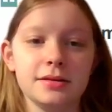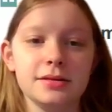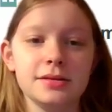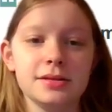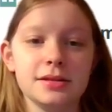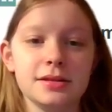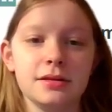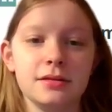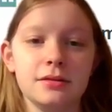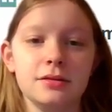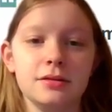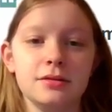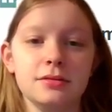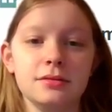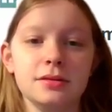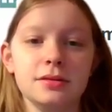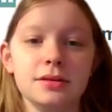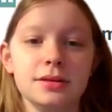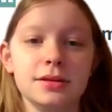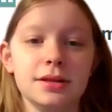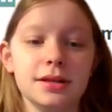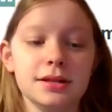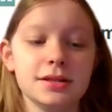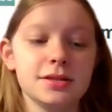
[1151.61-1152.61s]
so
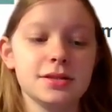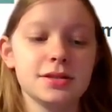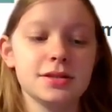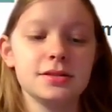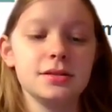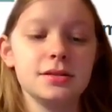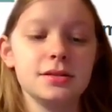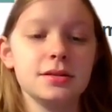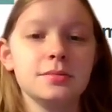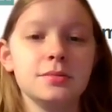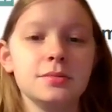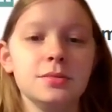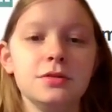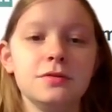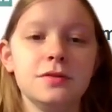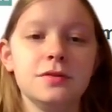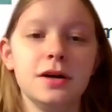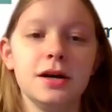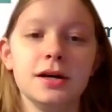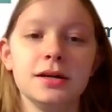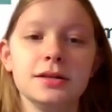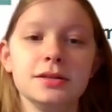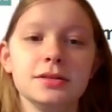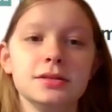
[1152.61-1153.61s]
let's move
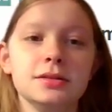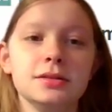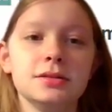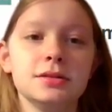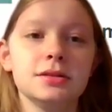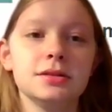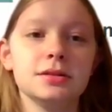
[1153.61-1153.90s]
on.